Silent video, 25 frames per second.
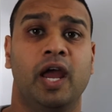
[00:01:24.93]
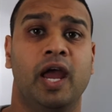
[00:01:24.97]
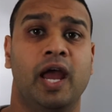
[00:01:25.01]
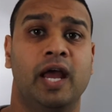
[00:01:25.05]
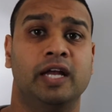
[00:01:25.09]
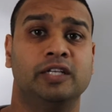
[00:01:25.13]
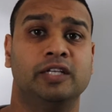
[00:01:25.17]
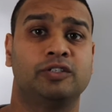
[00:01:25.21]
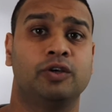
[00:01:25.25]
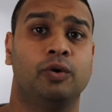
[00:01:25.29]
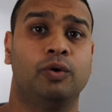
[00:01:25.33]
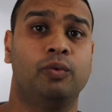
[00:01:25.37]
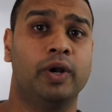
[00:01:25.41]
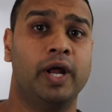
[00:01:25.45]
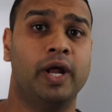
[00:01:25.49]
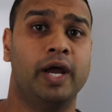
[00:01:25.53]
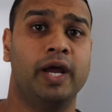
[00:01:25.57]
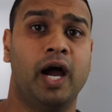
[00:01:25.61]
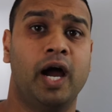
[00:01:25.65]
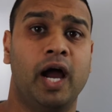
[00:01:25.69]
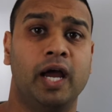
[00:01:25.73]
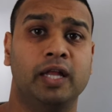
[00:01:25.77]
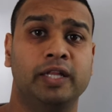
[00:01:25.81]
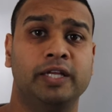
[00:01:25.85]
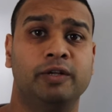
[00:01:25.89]
And so what I
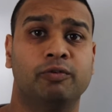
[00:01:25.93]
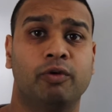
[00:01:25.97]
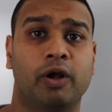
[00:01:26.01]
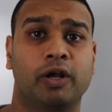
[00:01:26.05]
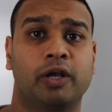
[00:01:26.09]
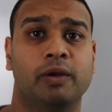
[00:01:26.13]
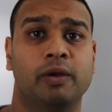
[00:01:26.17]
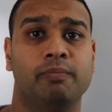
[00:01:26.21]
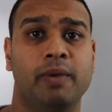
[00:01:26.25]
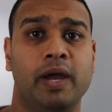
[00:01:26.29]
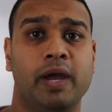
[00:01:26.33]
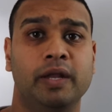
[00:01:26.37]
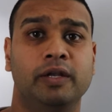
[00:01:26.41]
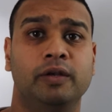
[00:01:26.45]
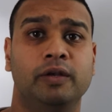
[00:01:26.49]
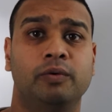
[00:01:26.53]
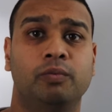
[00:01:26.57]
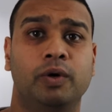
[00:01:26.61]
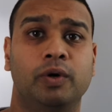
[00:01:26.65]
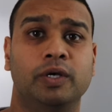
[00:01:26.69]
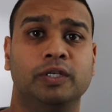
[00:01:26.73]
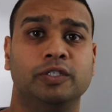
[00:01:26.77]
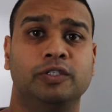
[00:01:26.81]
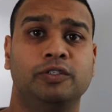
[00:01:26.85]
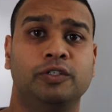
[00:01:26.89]
highly recommended
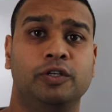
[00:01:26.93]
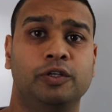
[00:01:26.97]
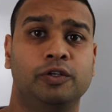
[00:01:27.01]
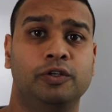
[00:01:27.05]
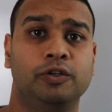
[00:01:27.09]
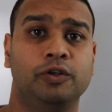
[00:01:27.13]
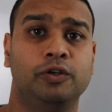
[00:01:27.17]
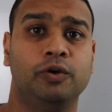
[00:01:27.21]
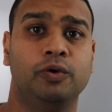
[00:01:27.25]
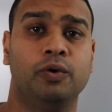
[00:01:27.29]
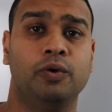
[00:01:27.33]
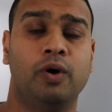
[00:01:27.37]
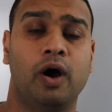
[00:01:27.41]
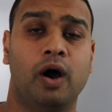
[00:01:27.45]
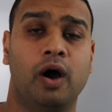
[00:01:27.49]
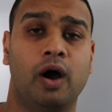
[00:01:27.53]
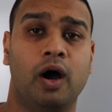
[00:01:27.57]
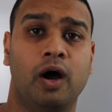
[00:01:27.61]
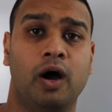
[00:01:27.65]
was to do